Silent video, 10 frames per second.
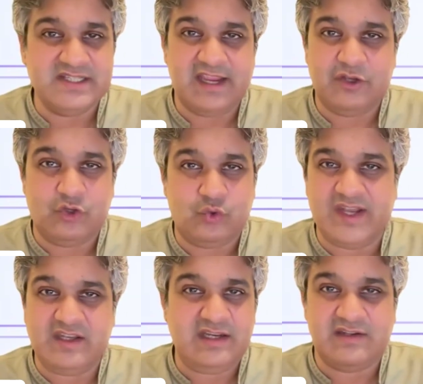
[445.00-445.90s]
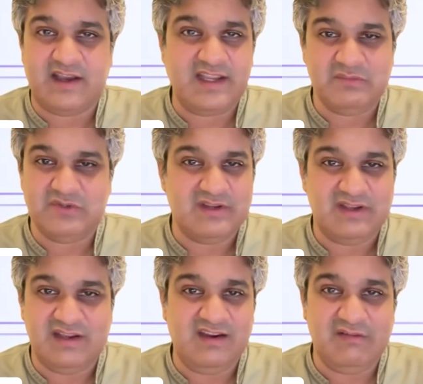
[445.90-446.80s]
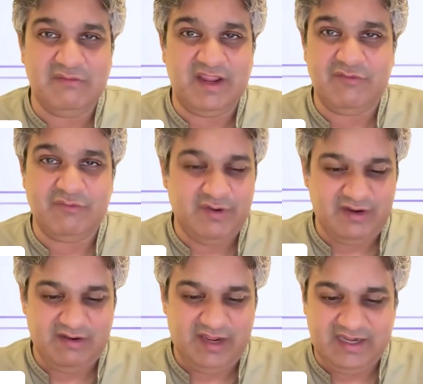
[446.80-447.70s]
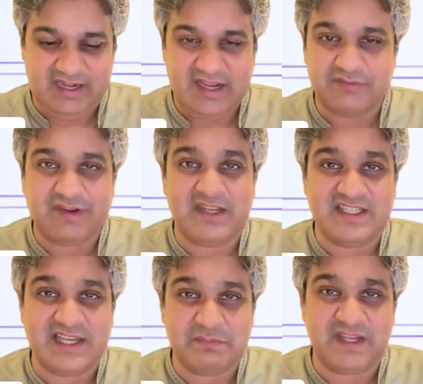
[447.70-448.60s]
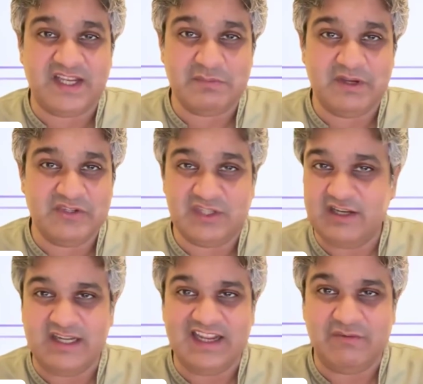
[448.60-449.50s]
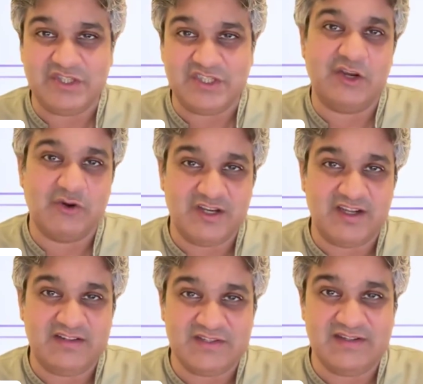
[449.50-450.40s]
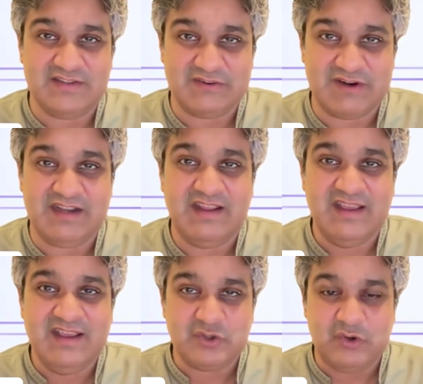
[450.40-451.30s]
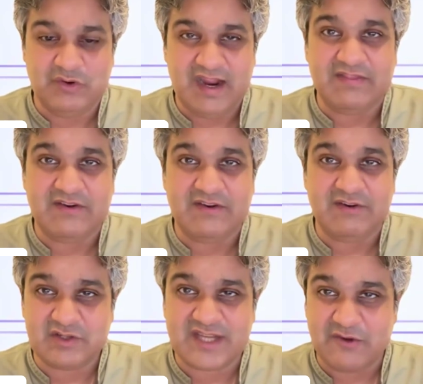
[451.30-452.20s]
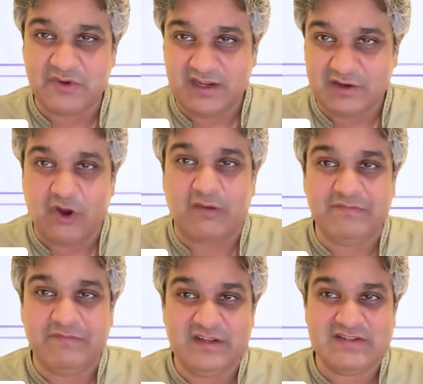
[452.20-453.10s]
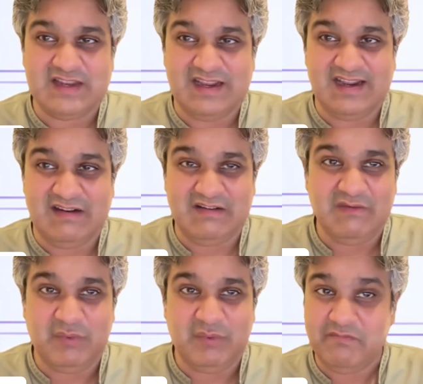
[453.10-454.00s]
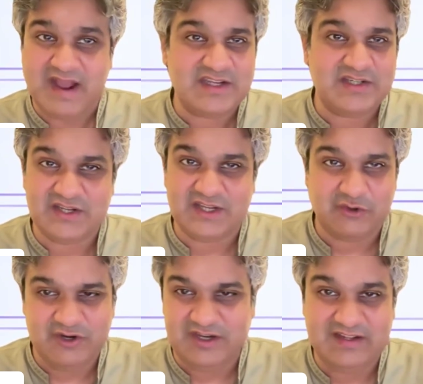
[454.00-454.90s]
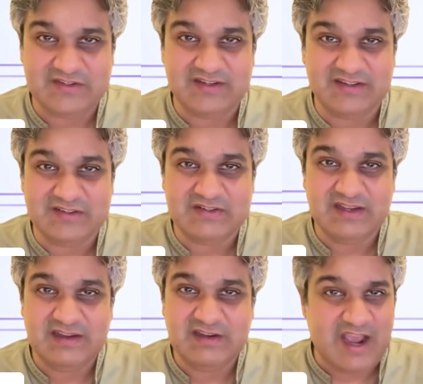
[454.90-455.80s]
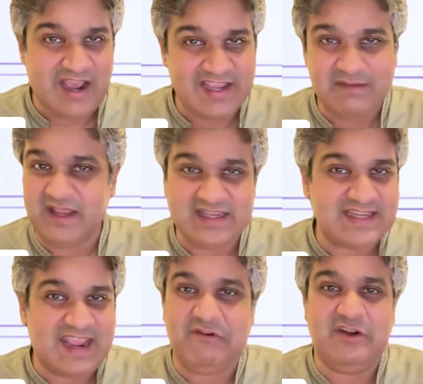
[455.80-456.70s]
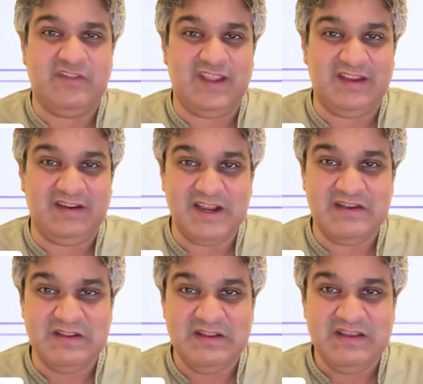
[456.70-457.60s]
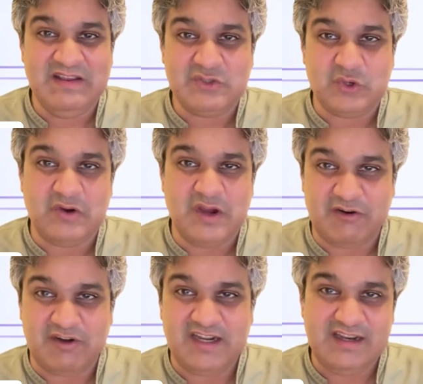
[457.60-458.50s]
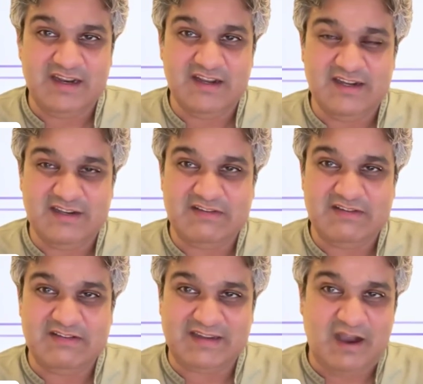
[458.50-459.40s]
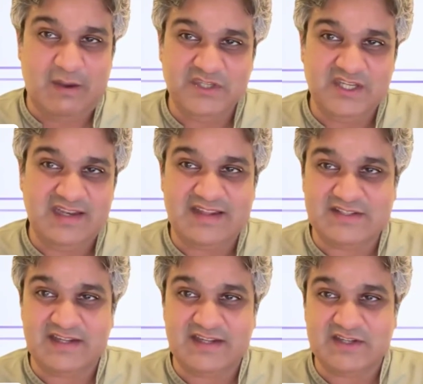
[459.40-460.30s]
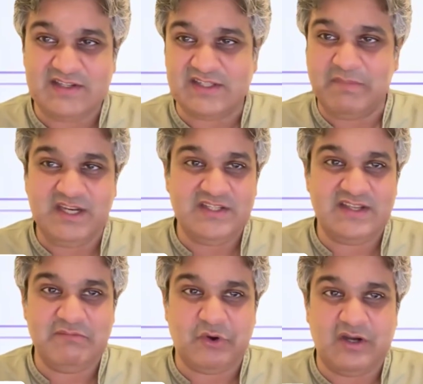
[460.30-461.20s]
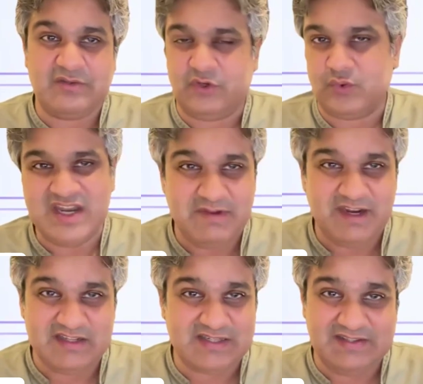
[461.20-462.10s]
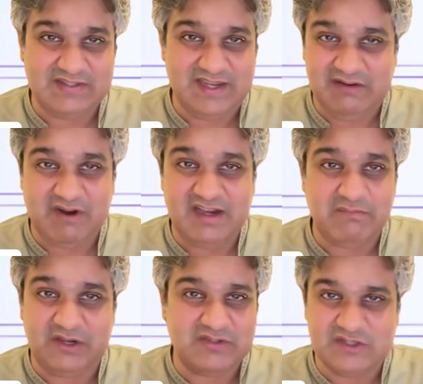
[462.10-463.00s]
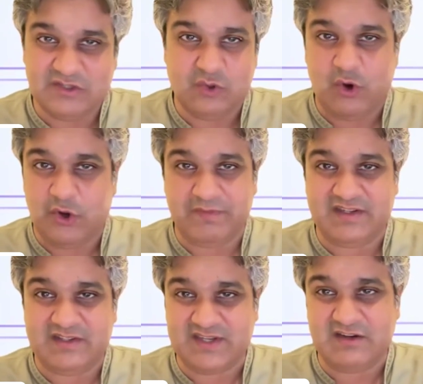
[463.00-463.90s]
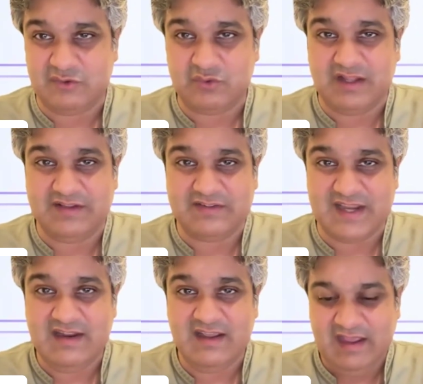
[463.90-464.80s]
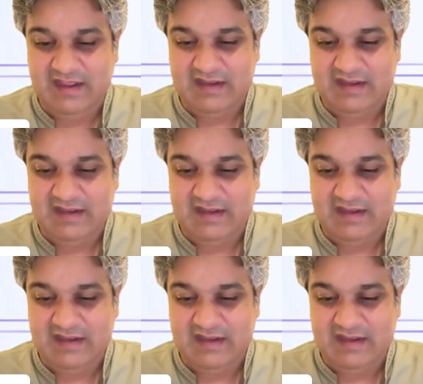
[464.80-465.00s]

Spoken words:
is like 20 times in case of MSSPs because they're dealing with security incidents, right? So, at the risk of sounding obvious, when you're managing security incidents, time is everything, right? So, a critical alert that comes in and sits in somebody's inbox for 20 minutes, let's say, right? Because there's no automated sync to the other side.